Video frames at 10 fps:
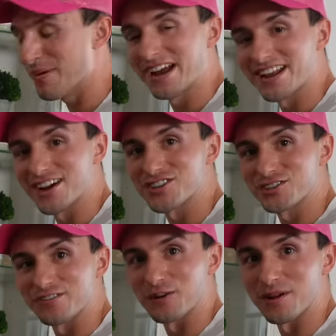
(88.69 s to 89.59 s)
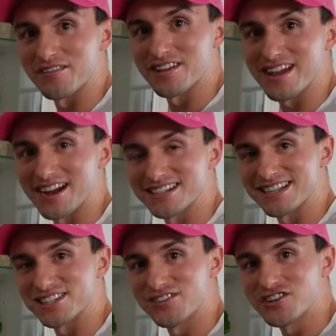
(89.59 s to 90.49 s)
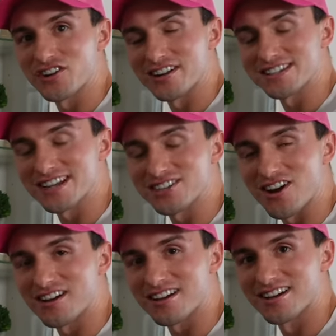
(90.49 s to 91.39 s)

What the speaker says: paid extra for one of the yaks that's featured on his TikTok.